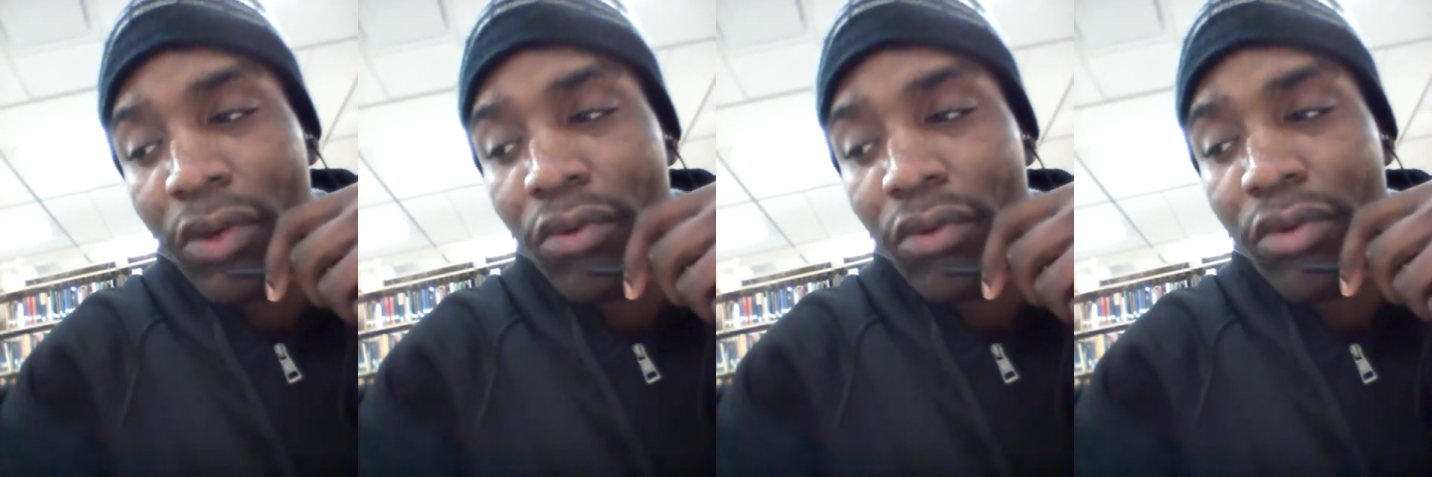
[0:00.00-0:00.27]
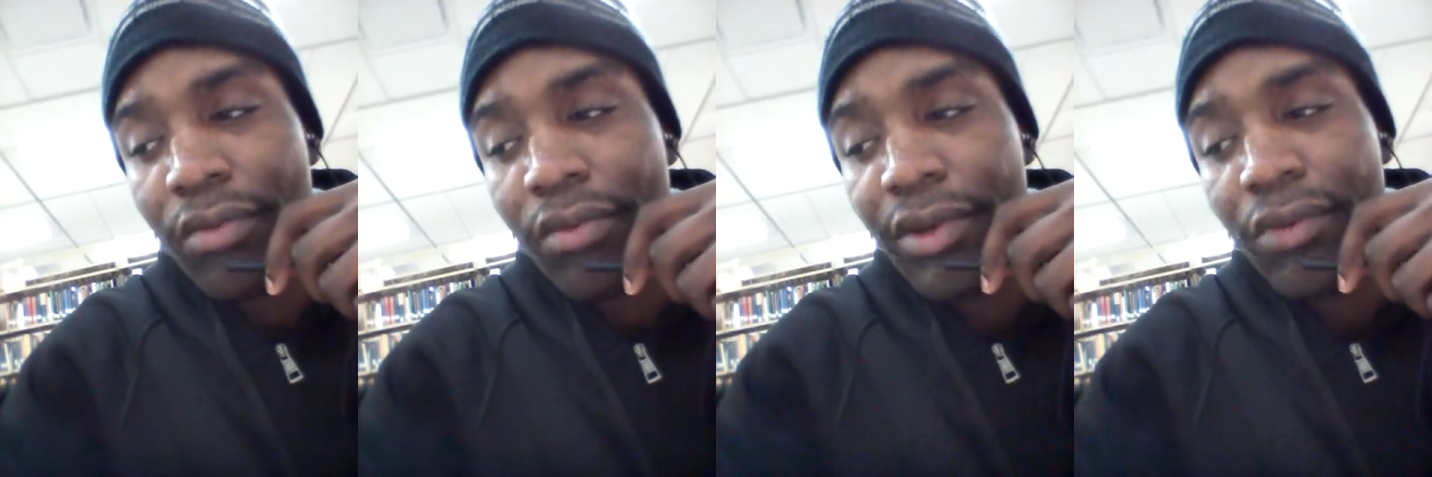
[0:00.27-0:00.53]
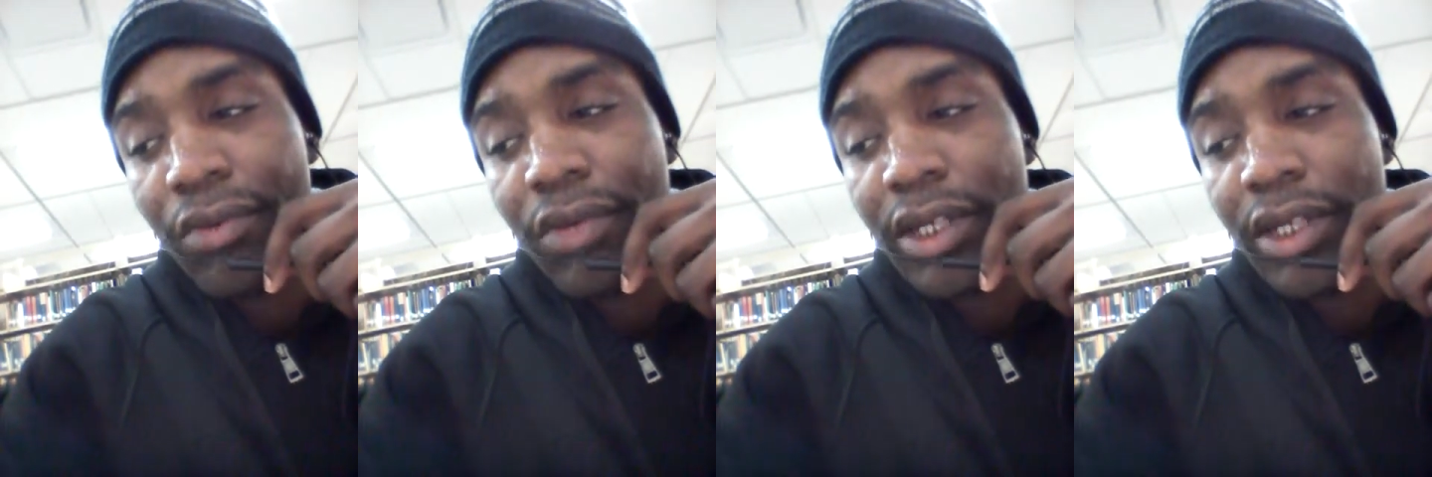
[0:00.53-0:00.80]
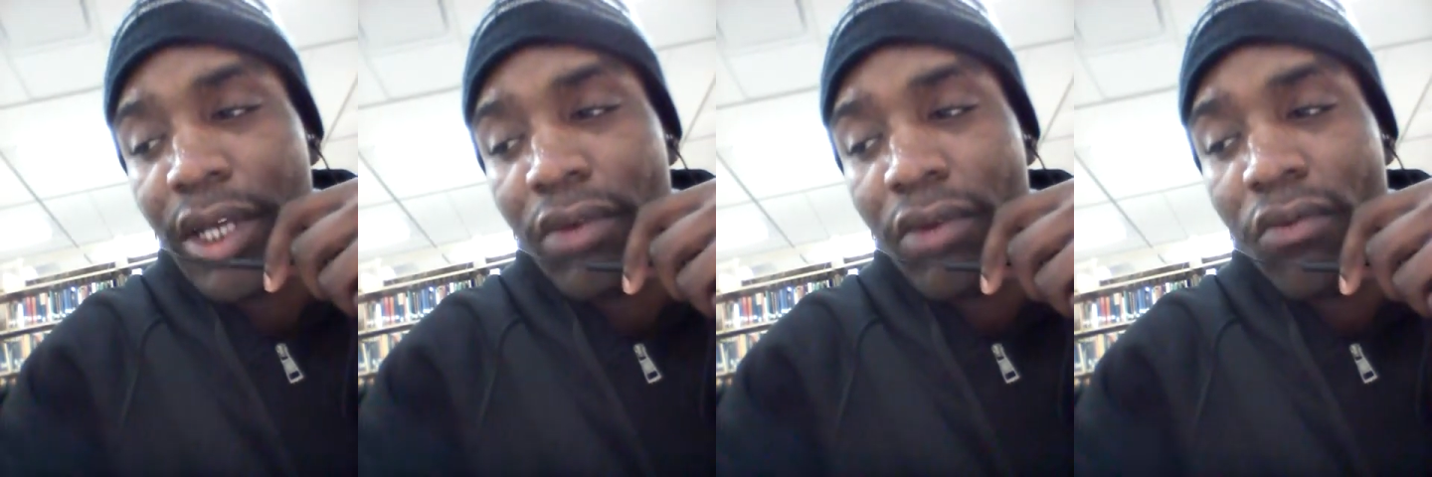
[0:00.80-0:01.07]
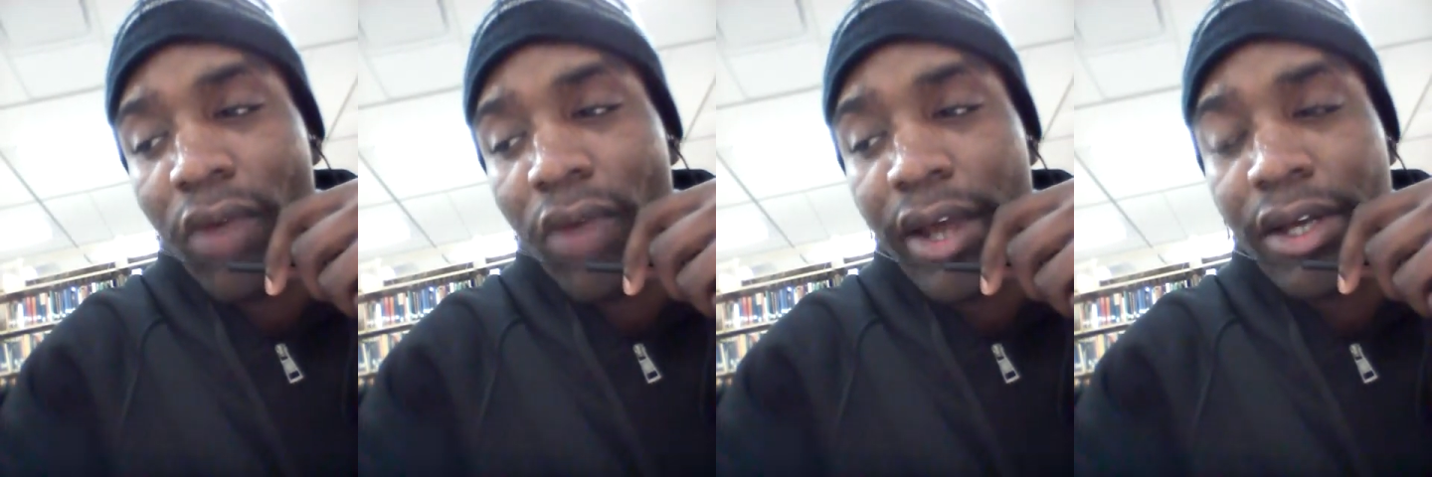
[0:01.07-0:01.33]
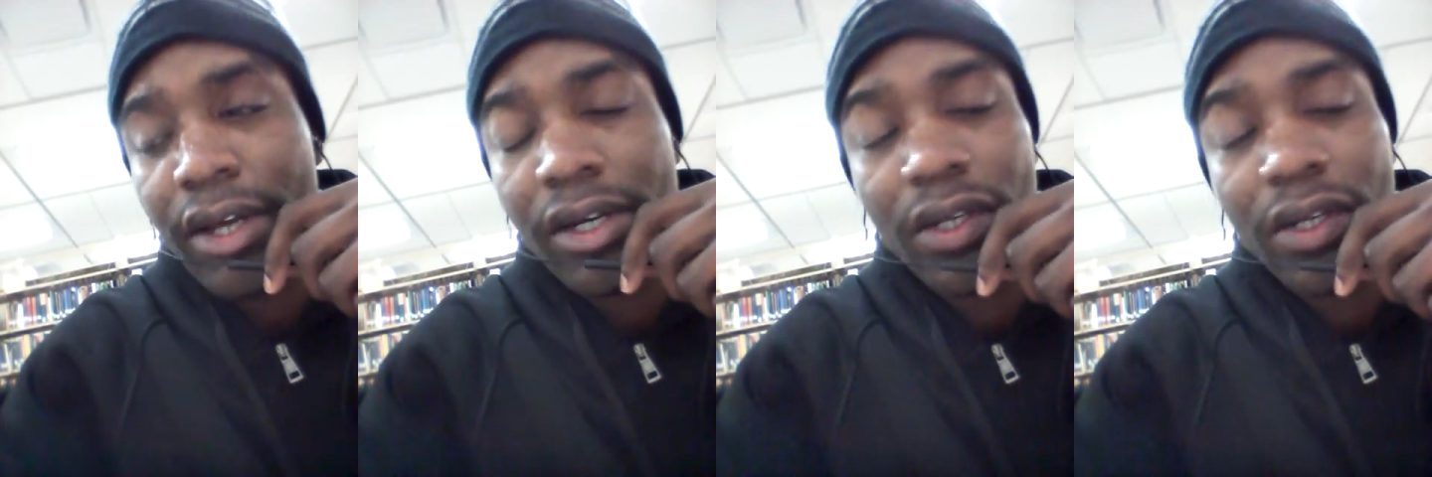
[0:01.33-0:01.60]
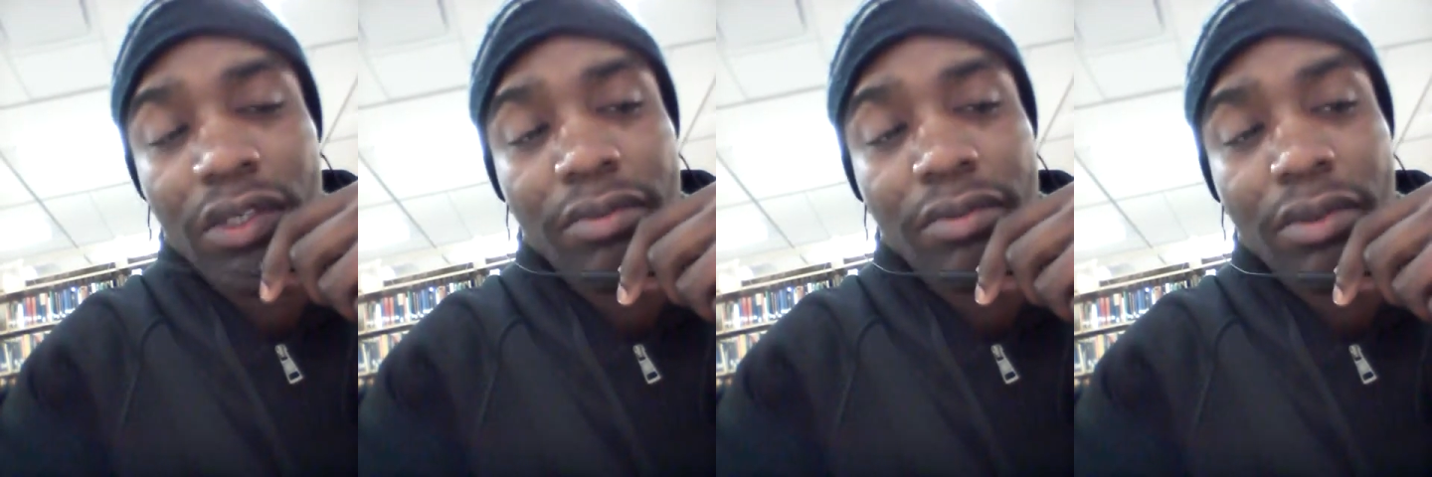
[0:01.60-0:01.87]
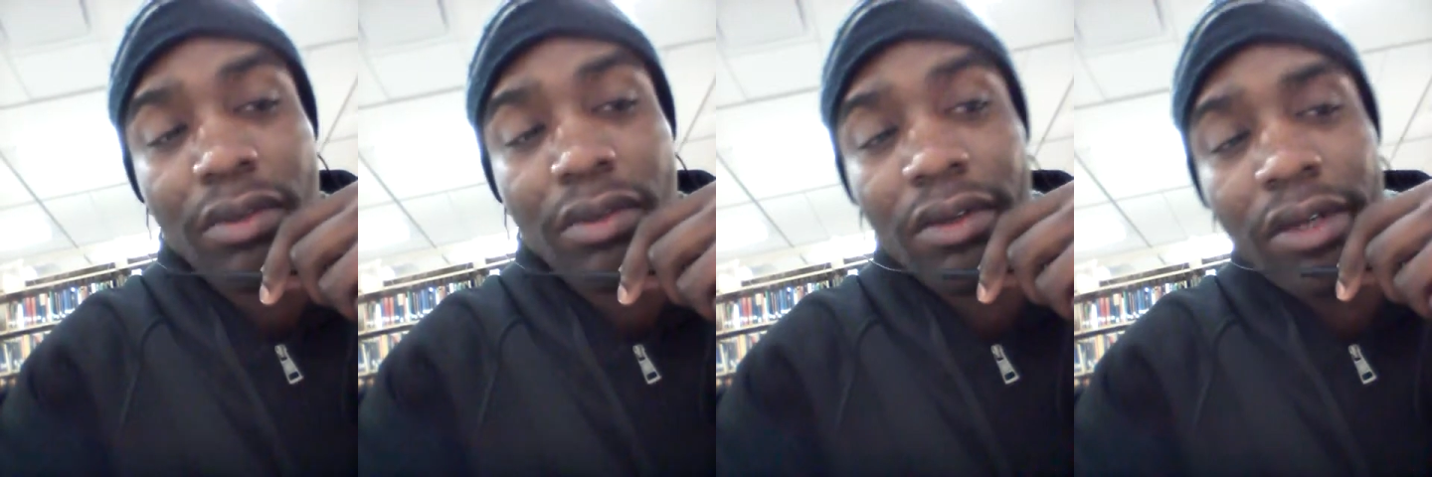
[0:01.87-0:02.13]
would be with their white
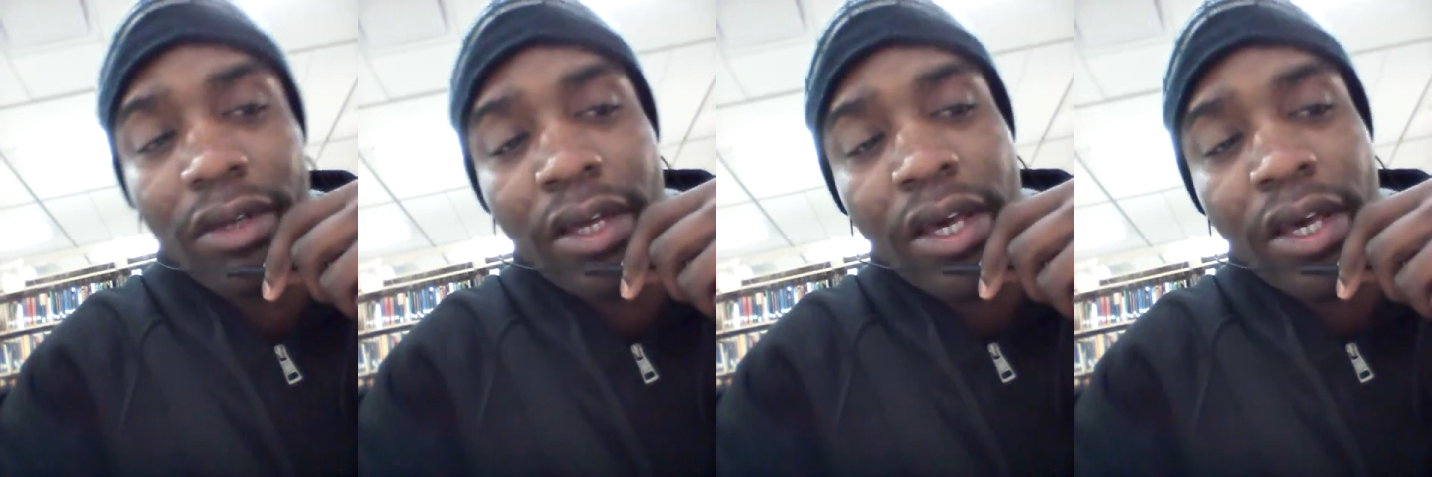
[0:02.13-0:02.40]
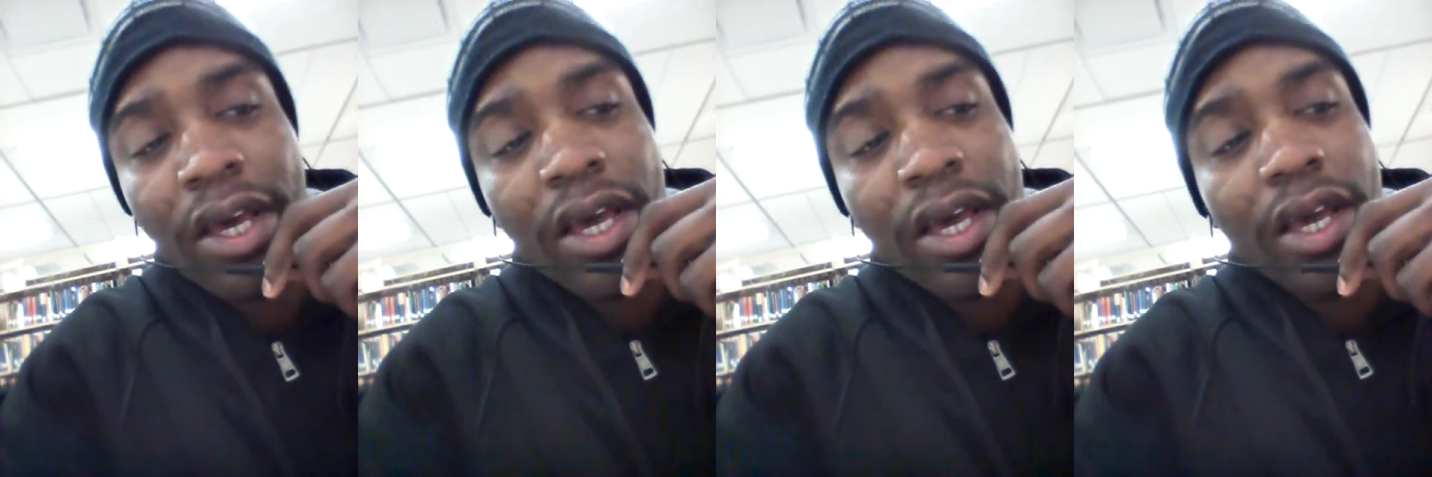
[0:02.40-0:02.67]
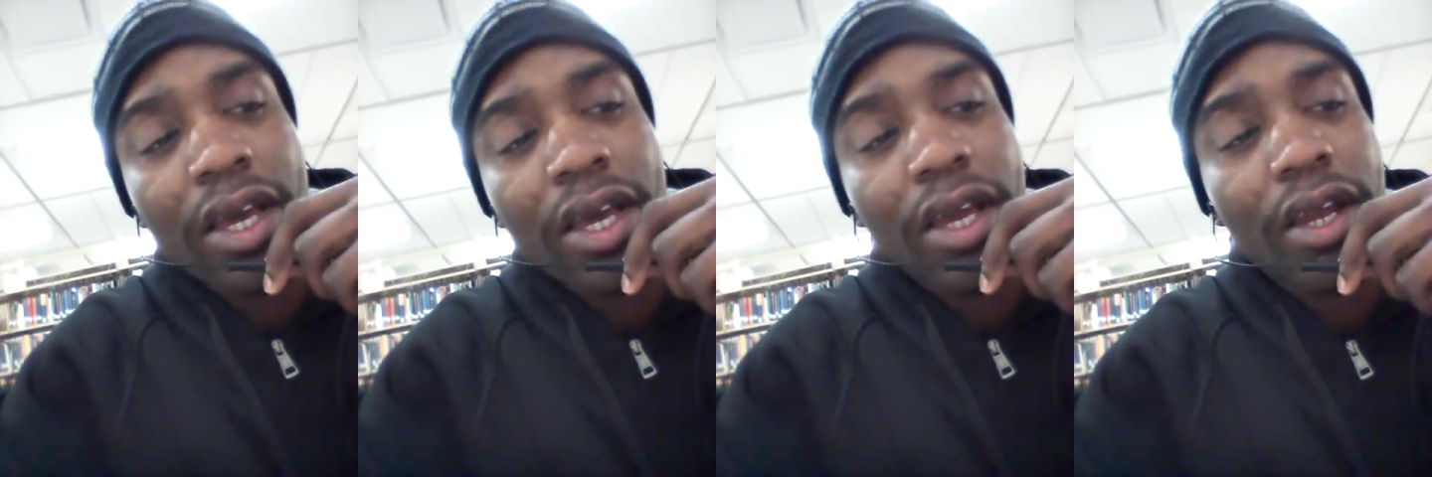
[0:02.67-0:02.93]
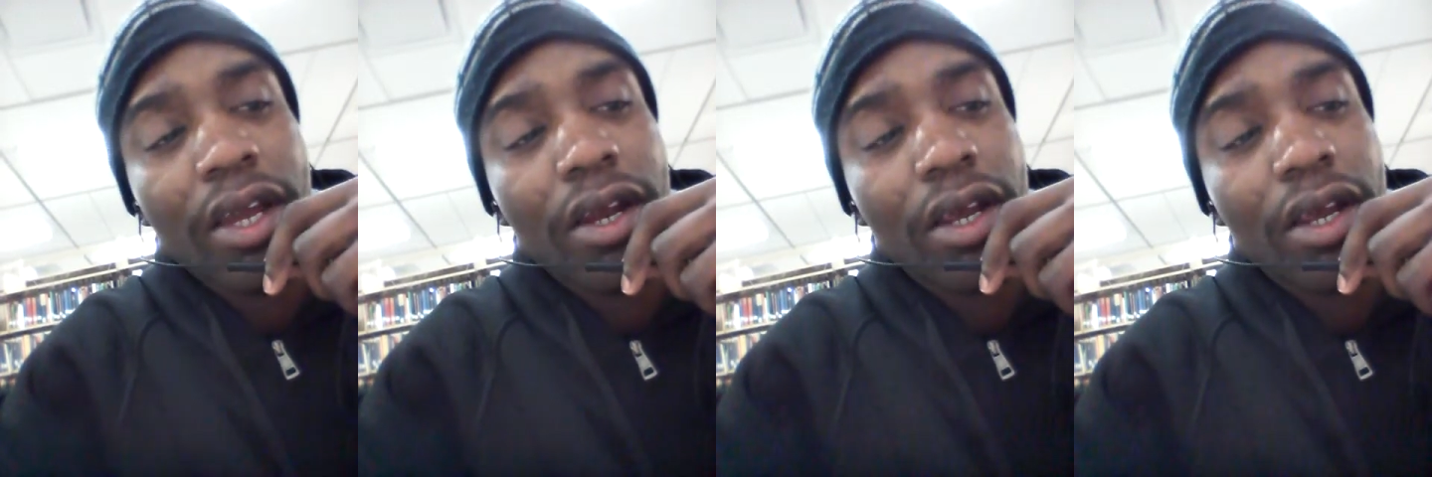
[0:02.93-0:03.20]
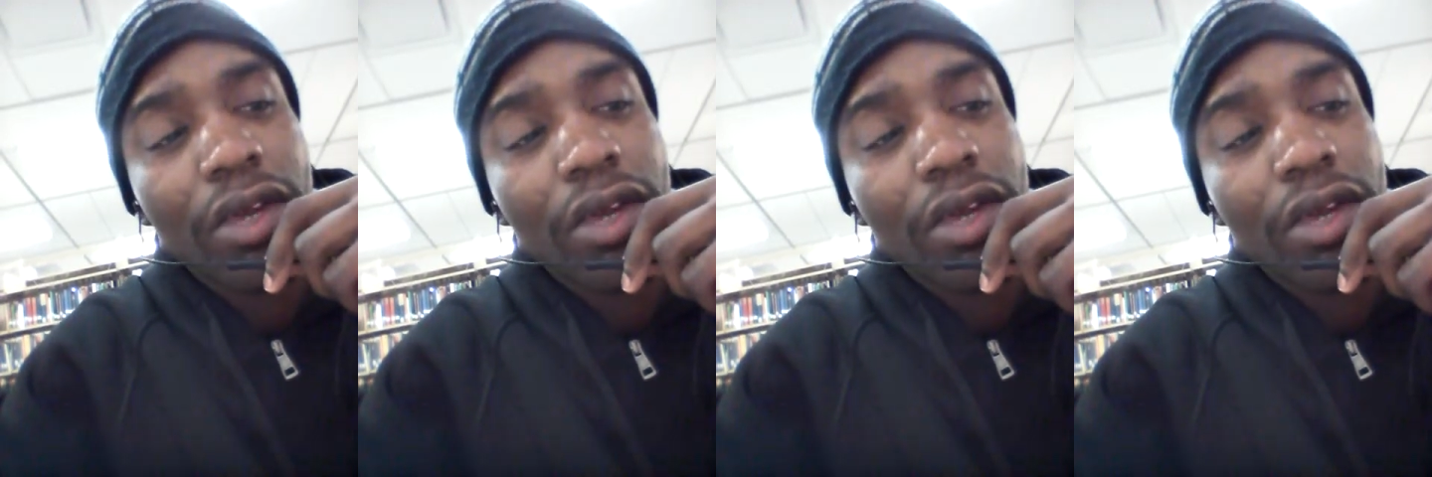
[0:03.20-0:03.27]
husband, and